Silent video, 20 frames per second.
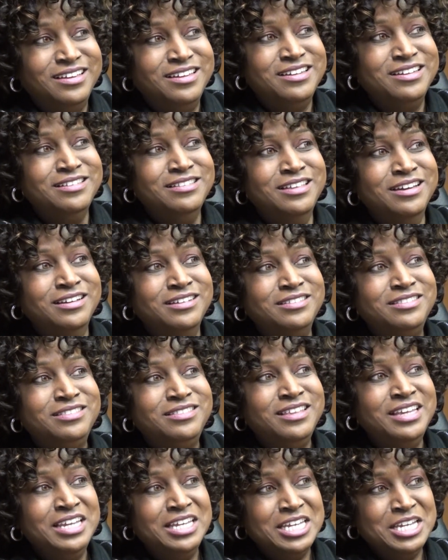the
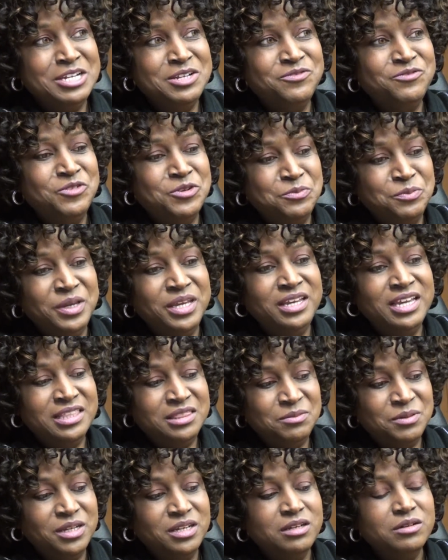thinking for me at
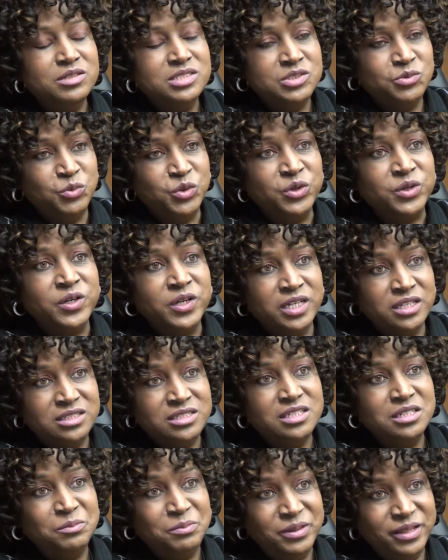the beginning, we're going
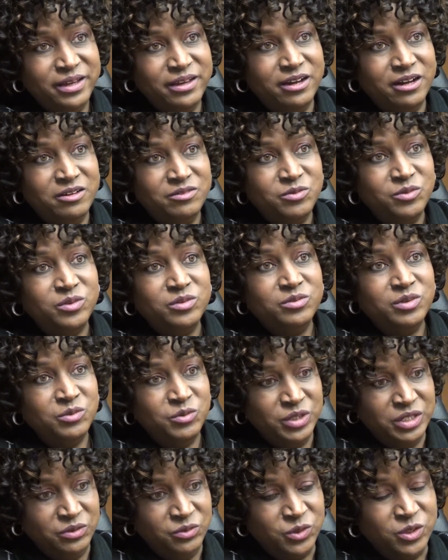to the playoff
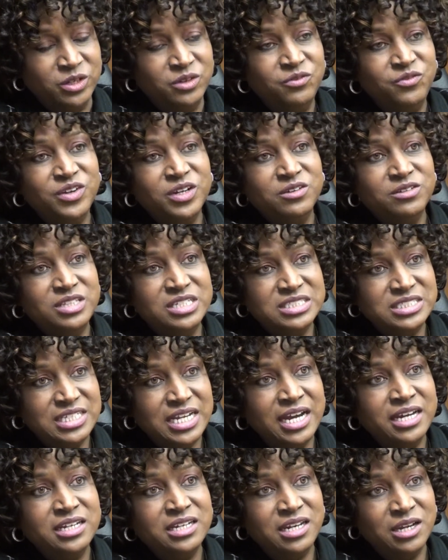we were going to figure this
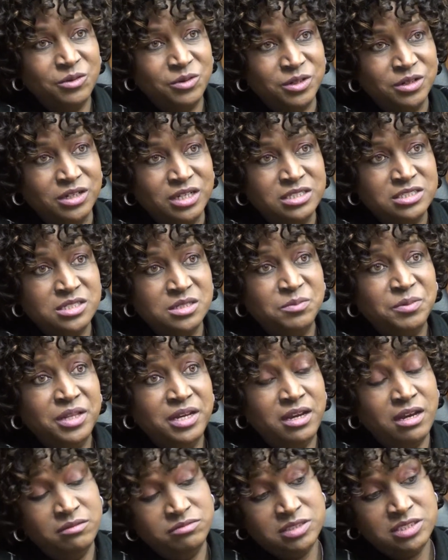out and how we're going to get to the
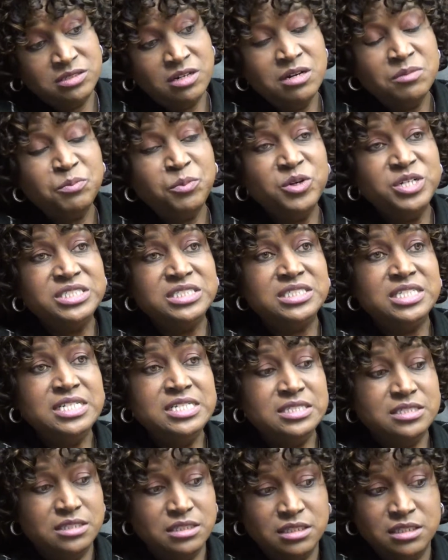playoffs. Start
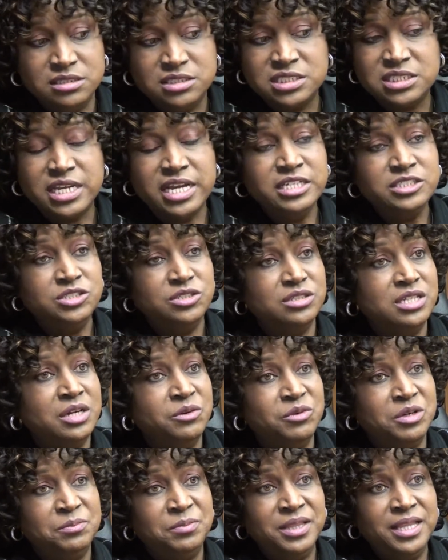preseason, the schedule
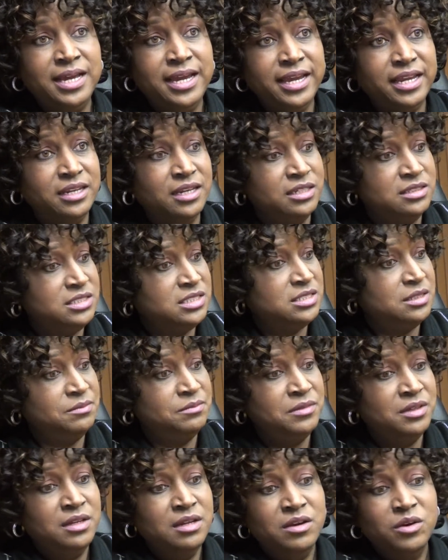that we played at some
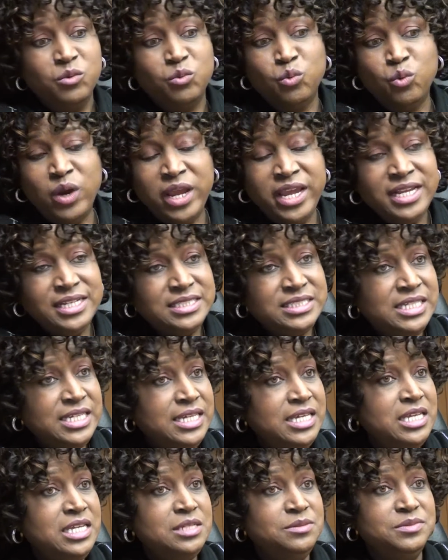ranked
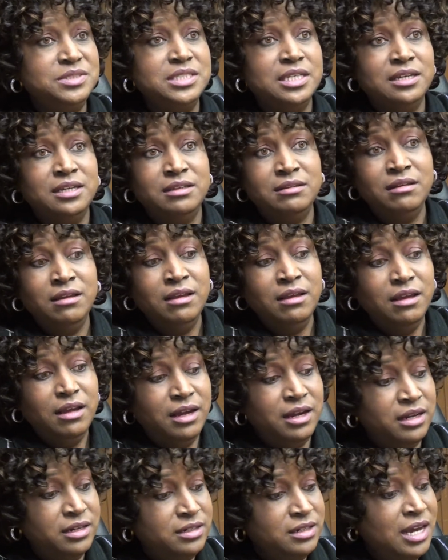teams and
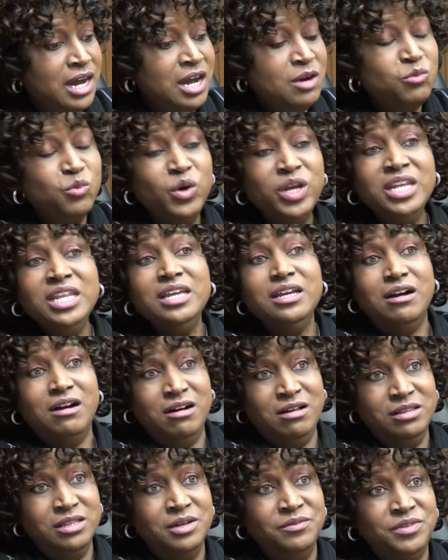uh, not winning
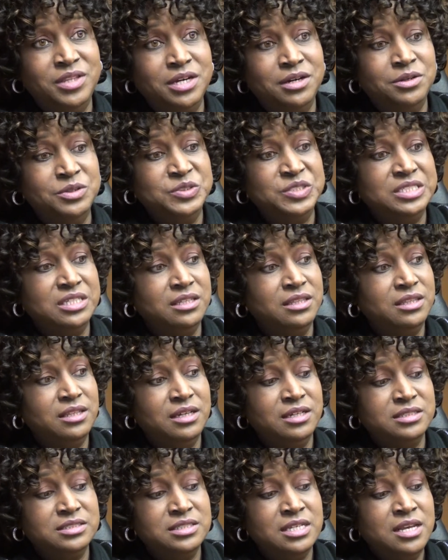all of those and
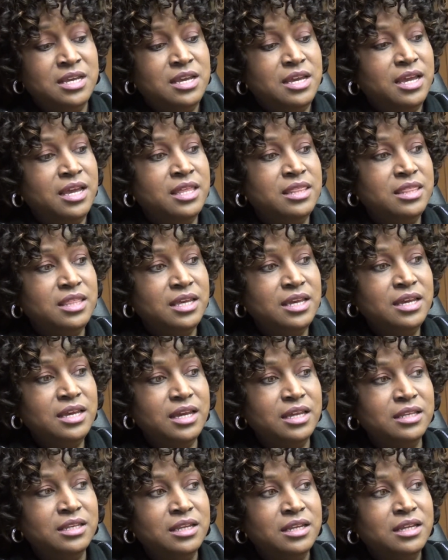things. And
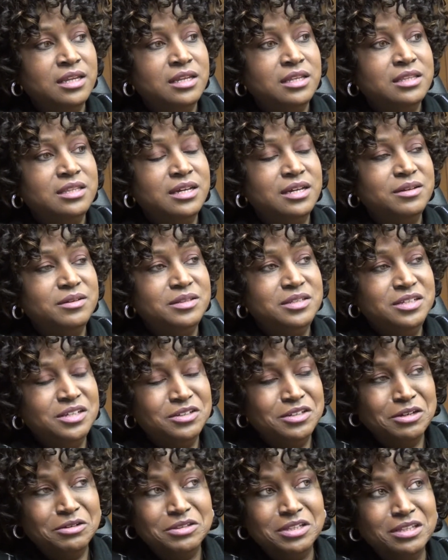then the you
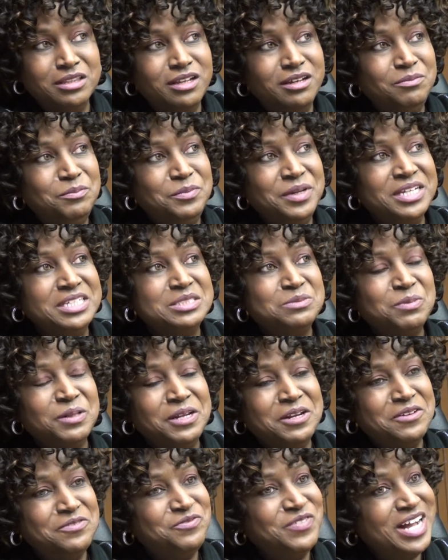know the biggest
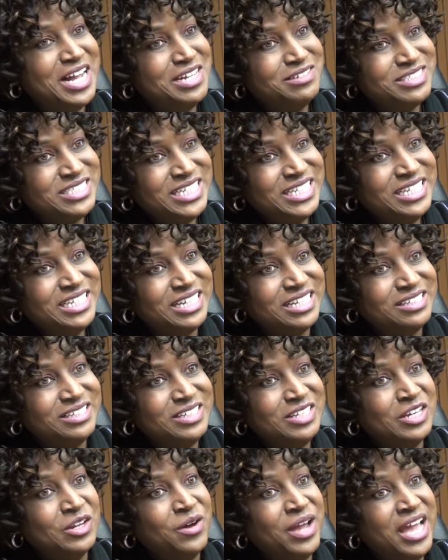player five ten.
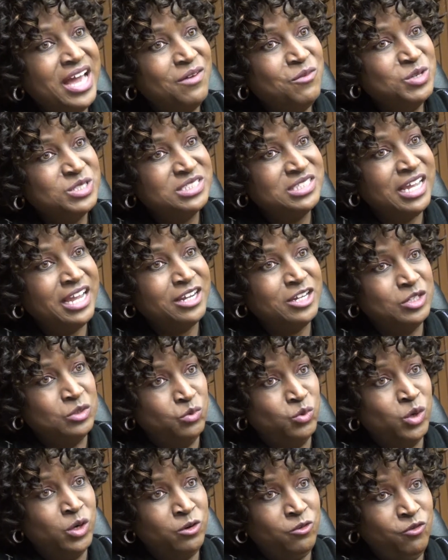You know how was that going to
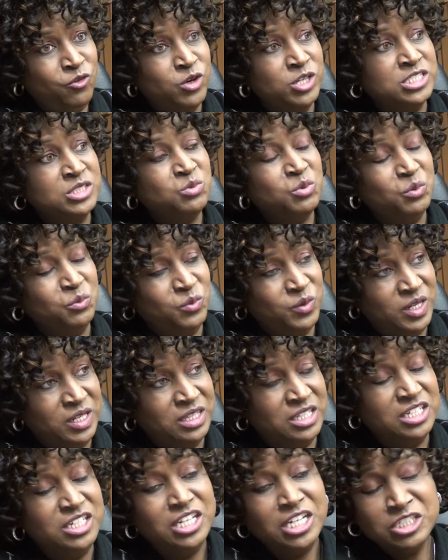work for us when in
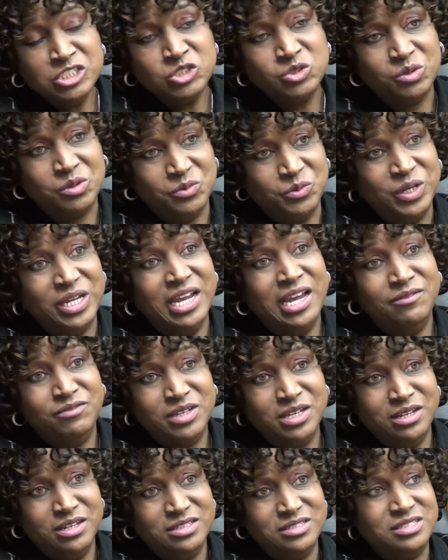the district we have
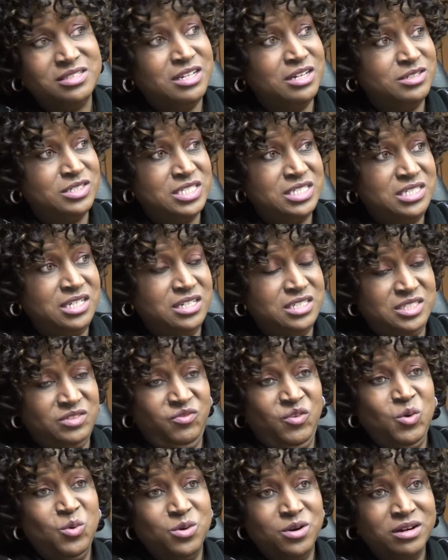kids that's six
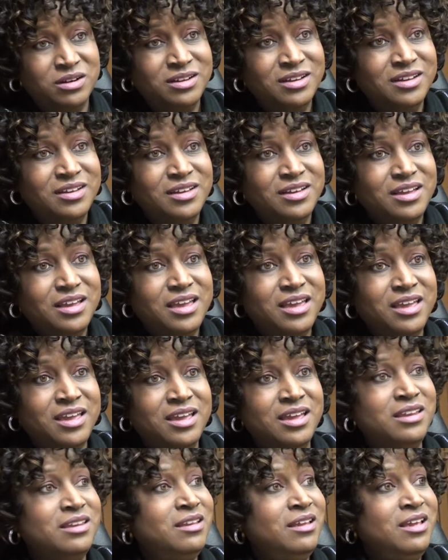four,
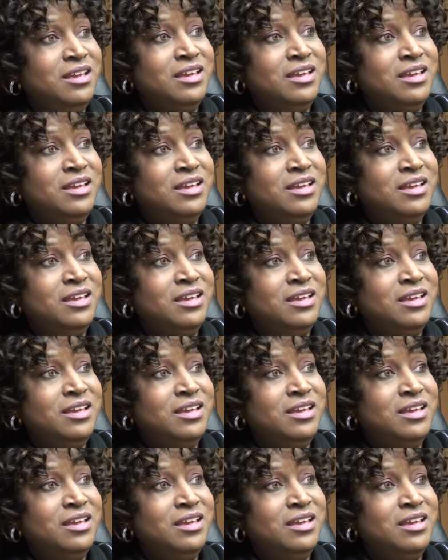and